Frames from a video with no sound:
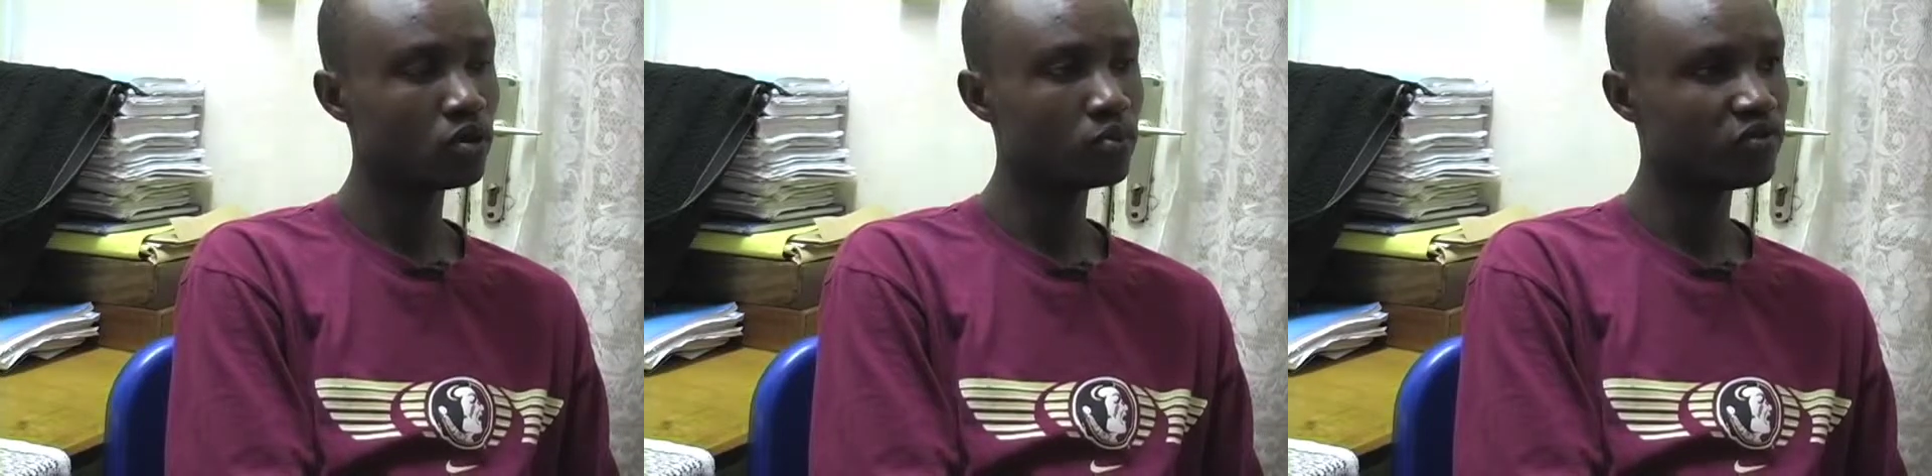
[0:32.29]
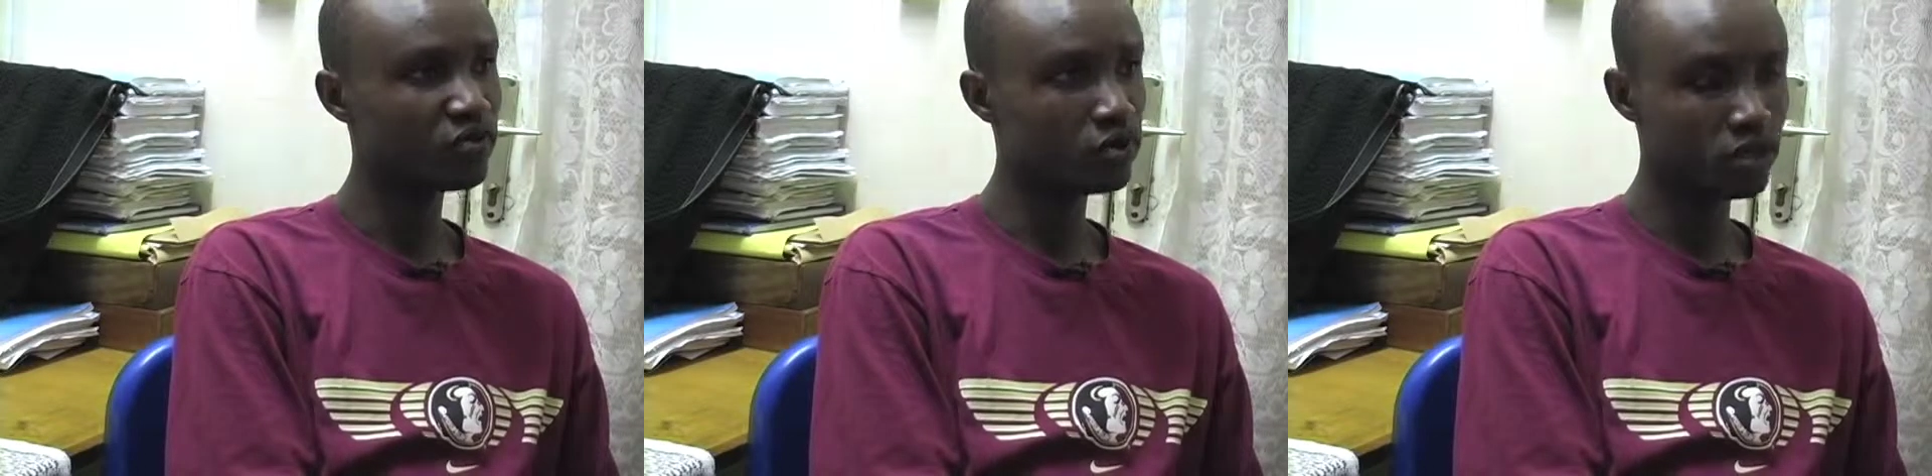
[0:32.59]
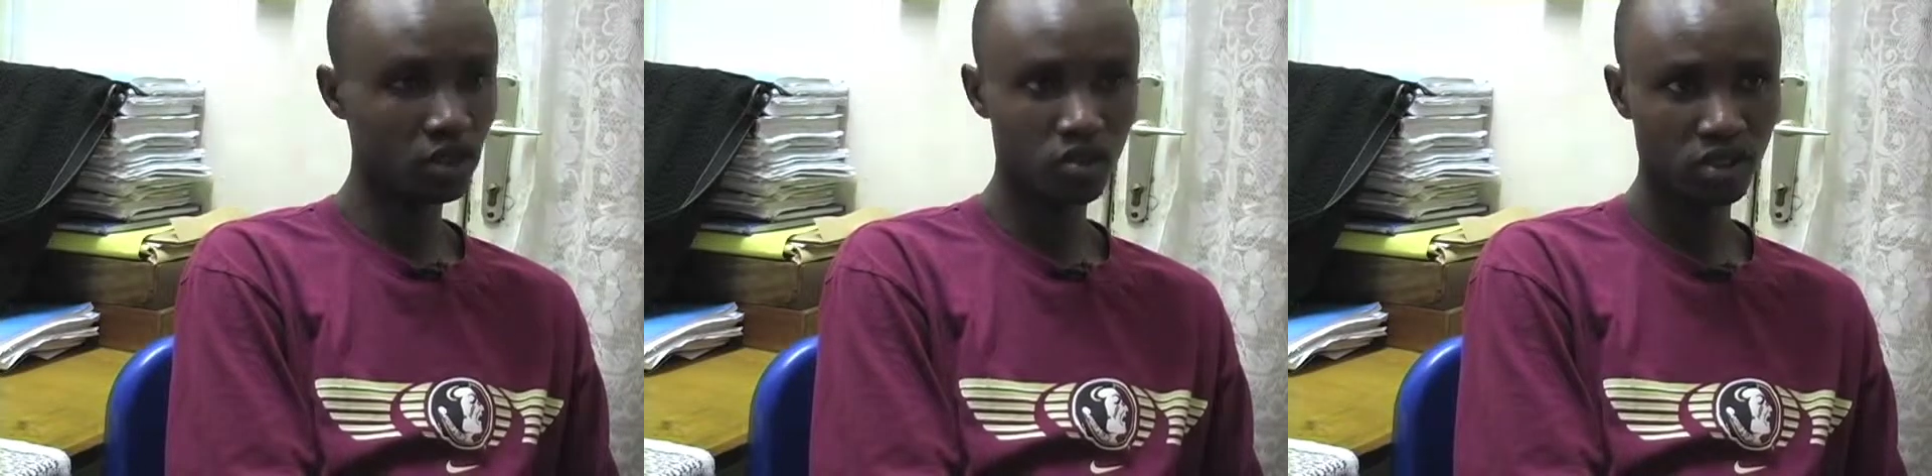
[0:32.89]
before
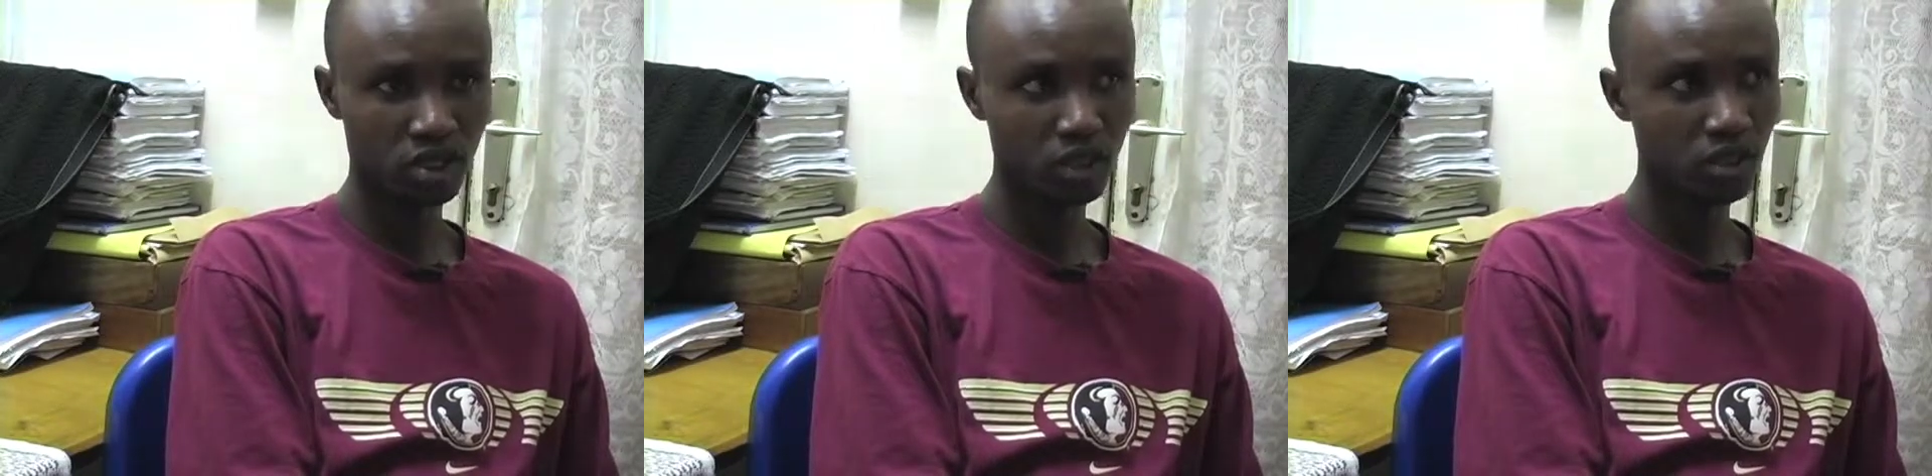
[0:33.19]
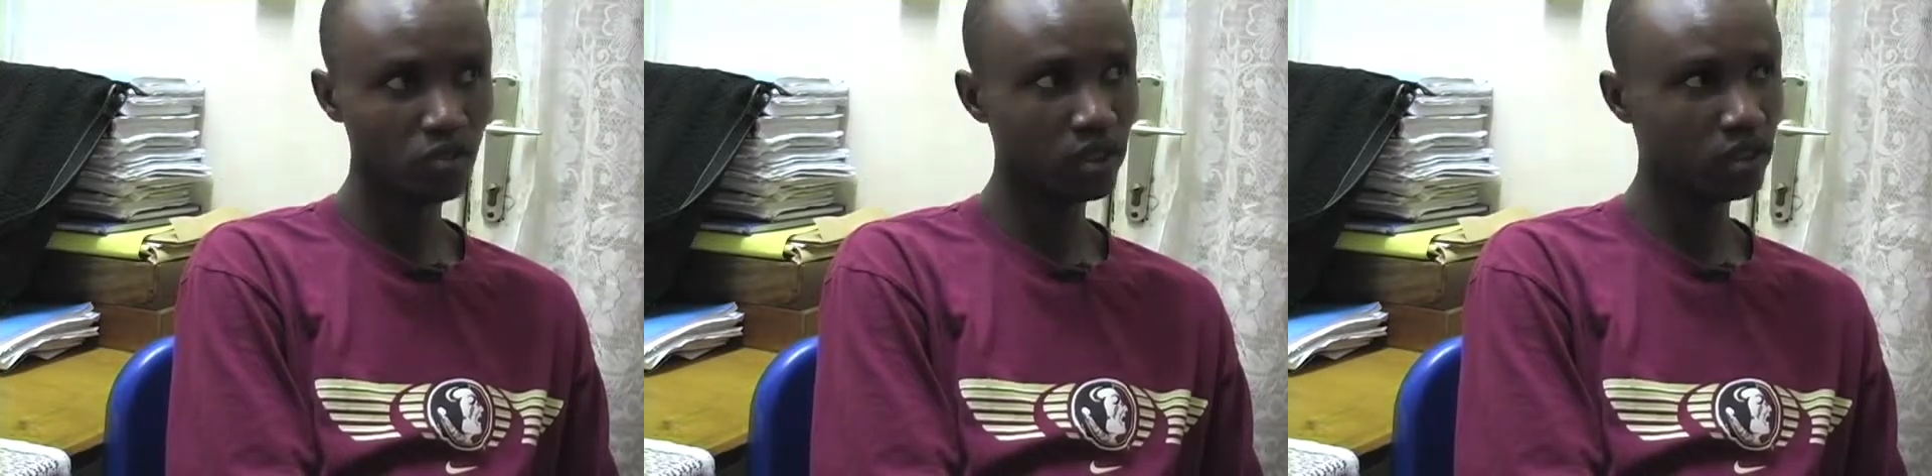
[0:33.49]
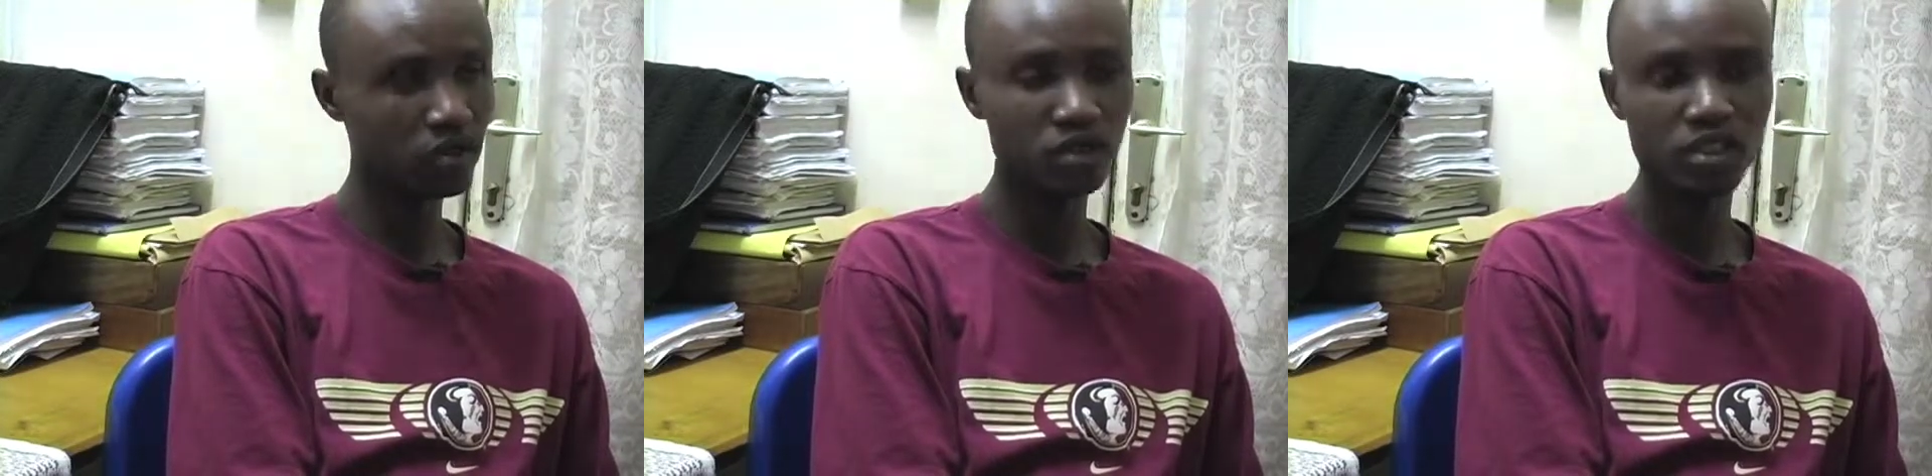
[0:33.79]
genocide were
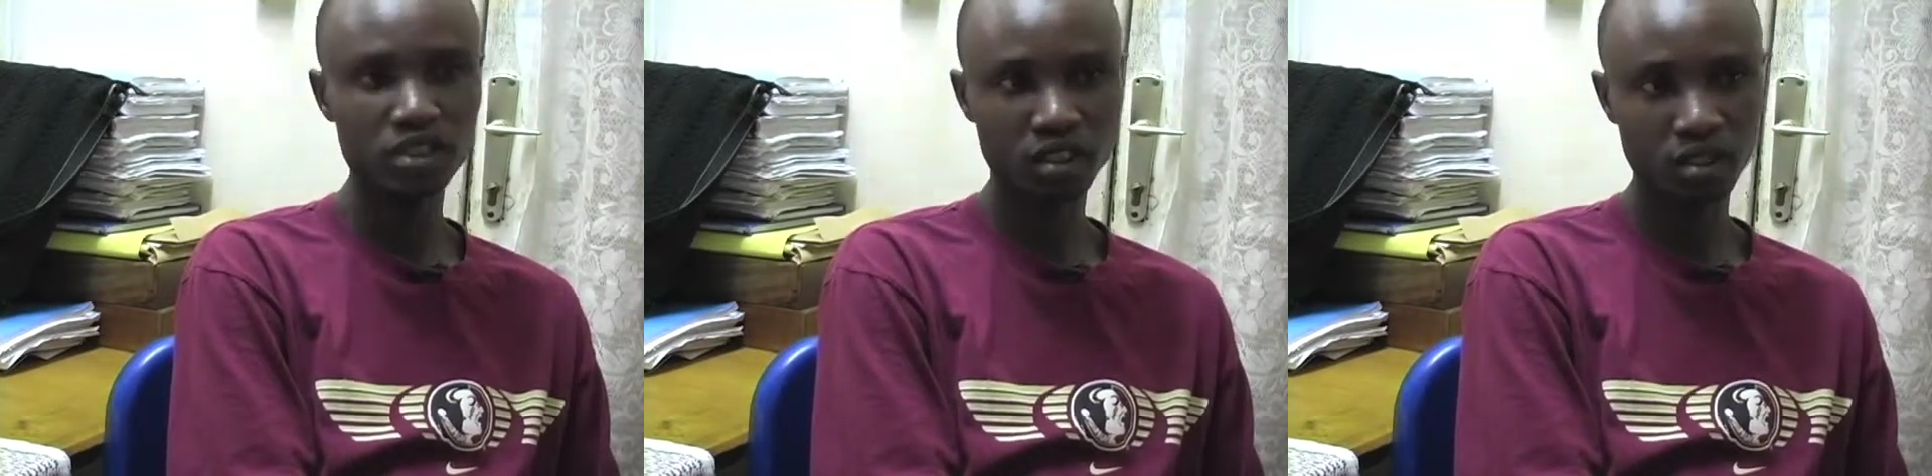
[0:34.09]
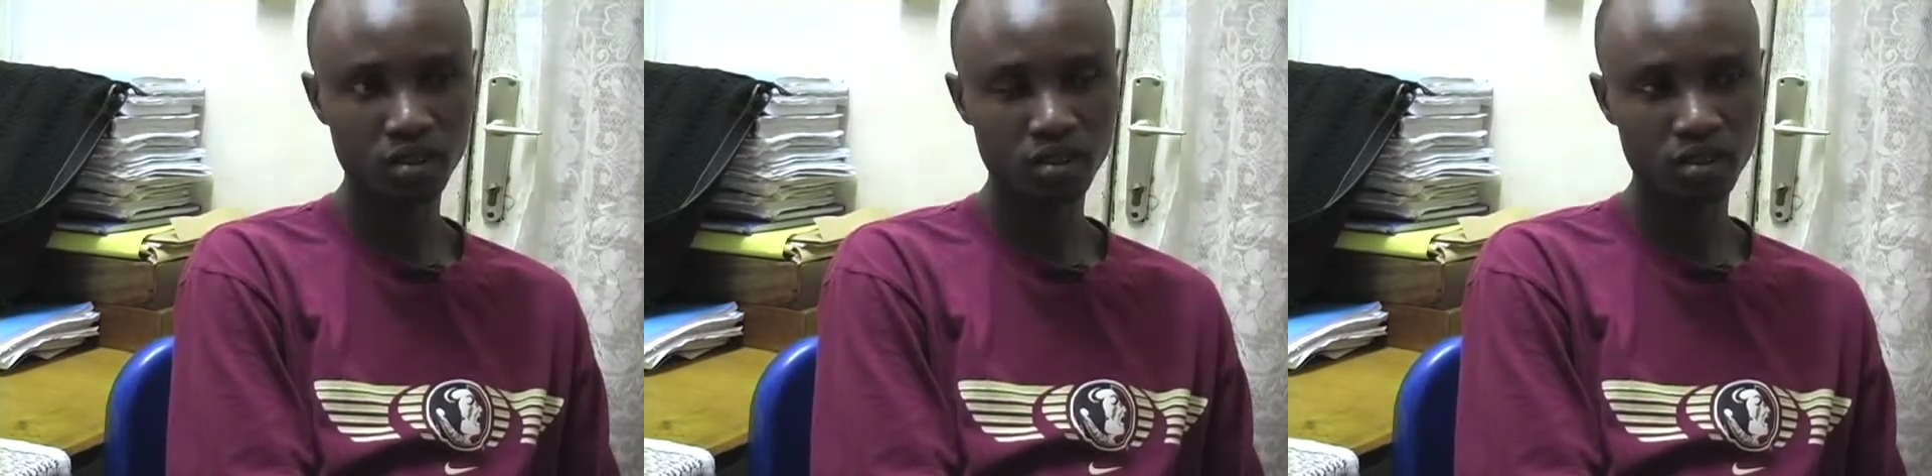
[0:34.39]
Christian.